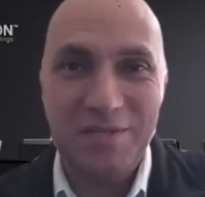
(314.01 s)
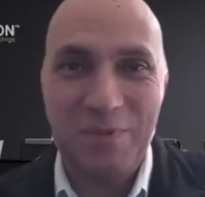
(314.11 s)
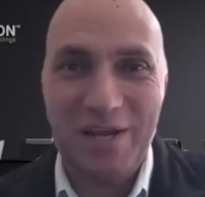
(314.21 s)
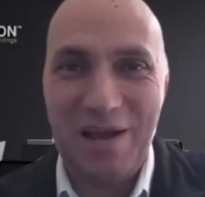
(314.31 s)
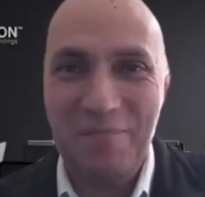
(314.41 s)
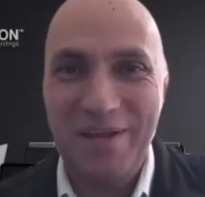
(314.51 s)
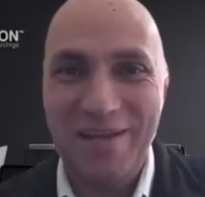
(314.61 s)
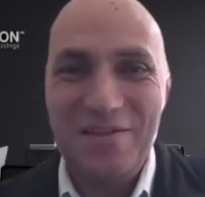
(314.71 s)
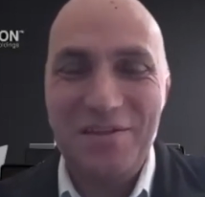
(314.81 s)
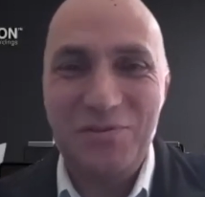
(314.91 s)
That's becoming
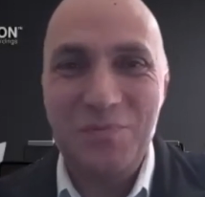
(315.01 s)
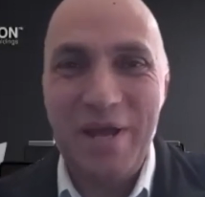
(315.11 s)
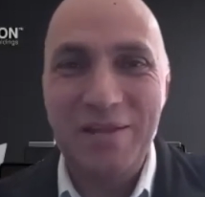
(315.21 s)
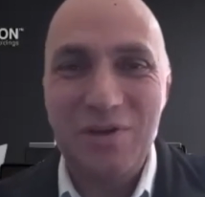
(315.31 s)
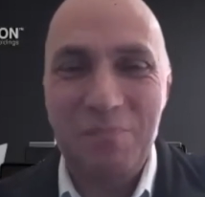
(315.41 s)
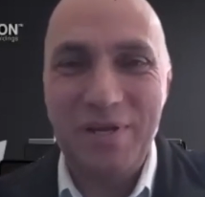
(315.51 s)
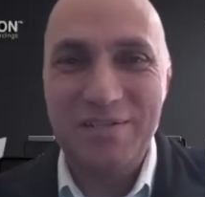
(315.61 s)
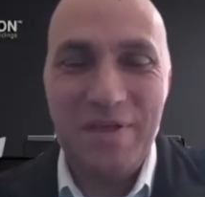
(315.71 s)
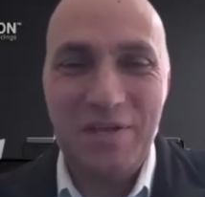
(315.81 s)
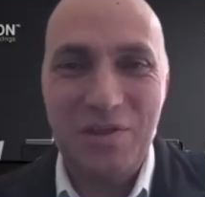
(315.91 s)
the two main
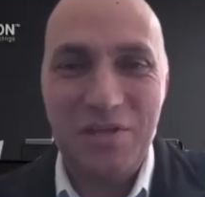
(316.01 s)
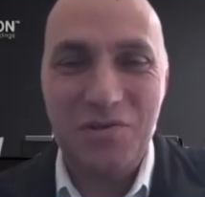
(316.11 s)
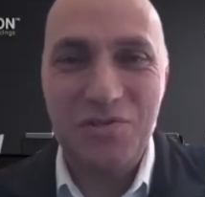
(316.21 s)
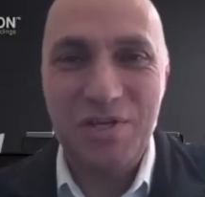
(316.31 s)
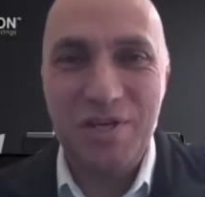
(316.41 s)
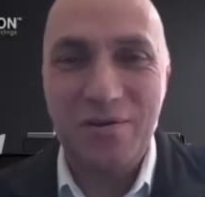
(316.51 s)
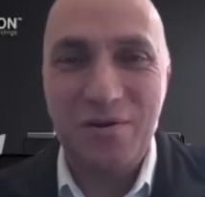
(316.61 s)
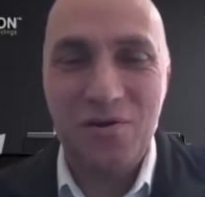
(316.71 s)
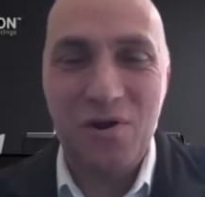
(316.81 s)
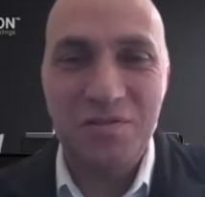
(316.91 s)
topics that you're seeing
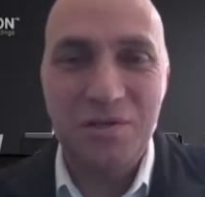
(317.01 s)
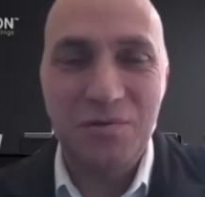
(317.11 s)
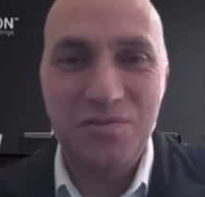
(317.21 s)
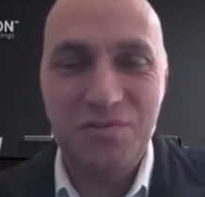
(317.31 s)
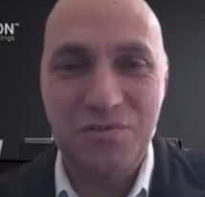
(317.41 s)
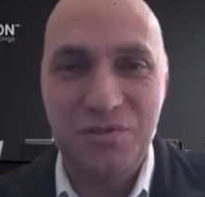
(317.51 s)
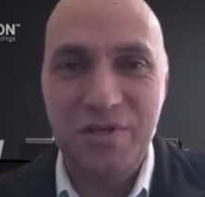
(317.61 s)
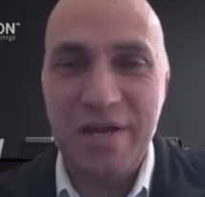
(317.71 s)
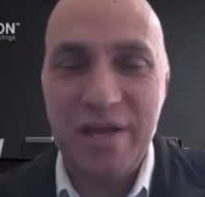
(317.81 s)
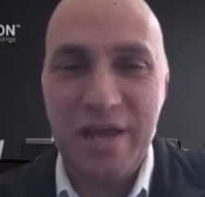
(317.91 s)
on articles
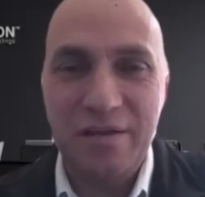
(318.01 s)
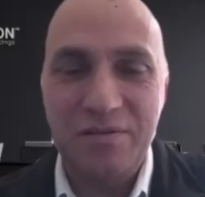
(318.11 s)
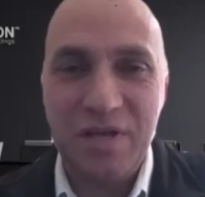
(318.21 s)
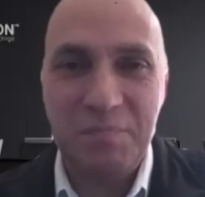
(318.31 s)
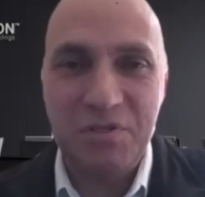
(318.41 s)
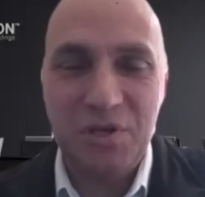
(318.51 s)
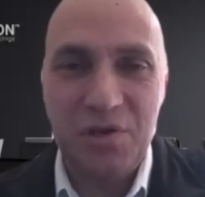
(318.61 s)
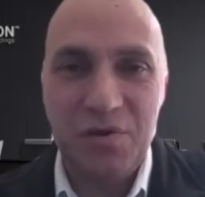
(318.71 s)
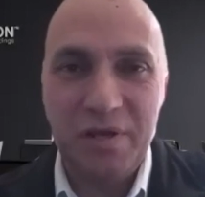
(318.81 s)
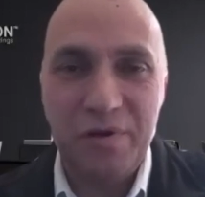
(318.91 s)
today. And
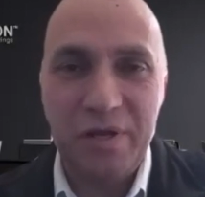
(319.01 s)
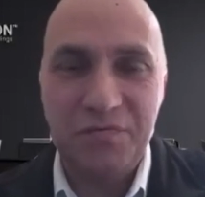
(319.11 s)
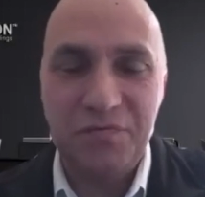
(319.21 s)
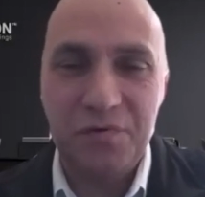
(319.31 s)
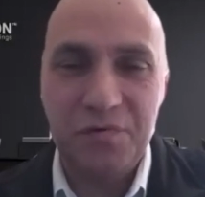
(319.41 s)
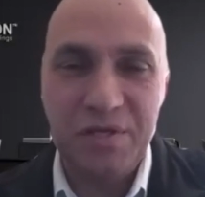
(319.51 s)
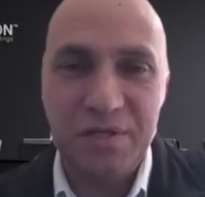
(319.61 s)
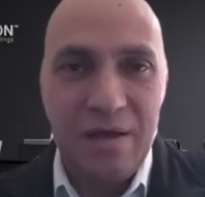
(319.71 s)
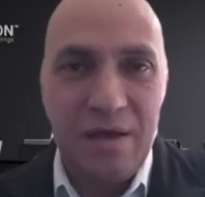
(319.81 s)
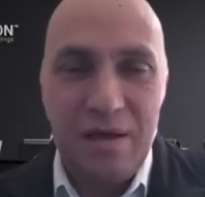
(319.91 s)
cybersecurity is for a reason.